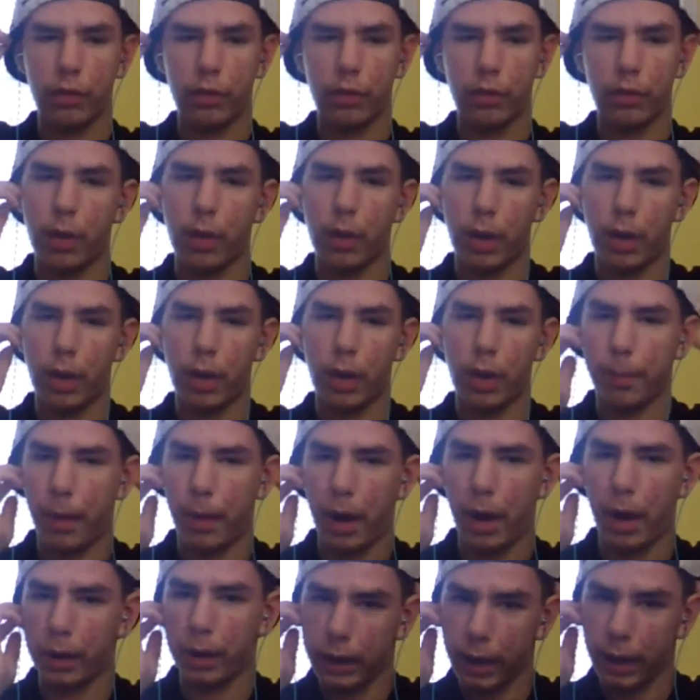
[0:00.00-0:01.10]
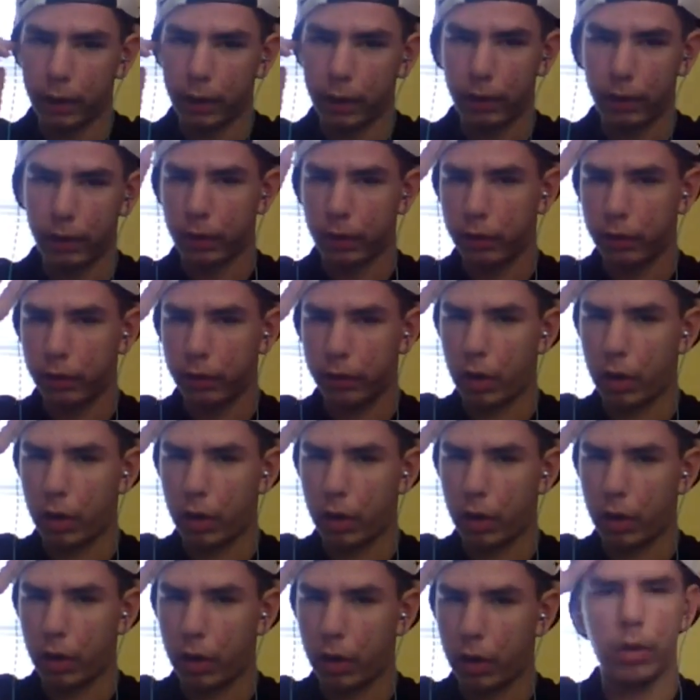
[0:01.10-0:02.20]
podcast / talk show.
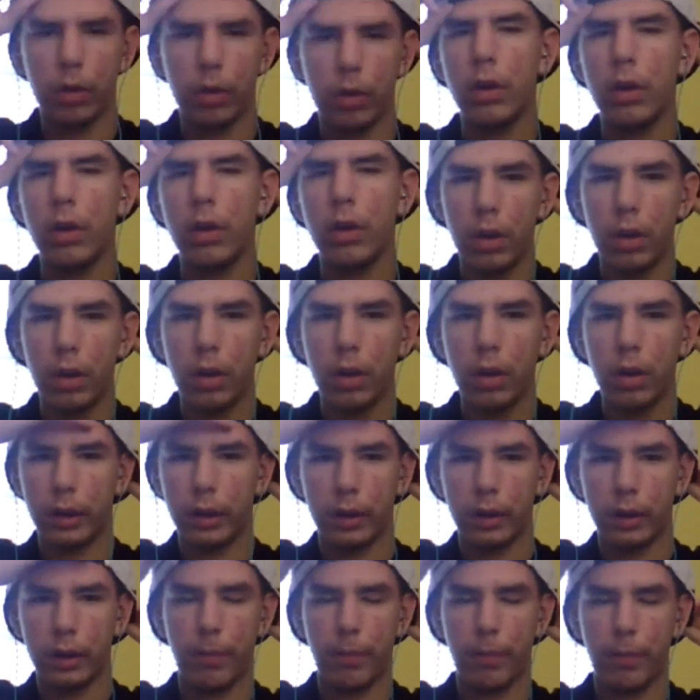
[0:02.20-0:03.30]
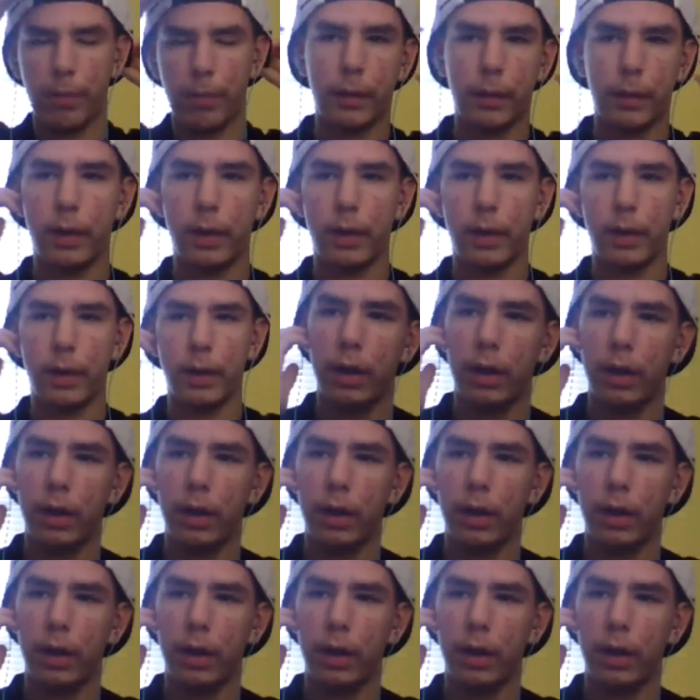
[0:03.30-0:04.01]
I get this back on my hair.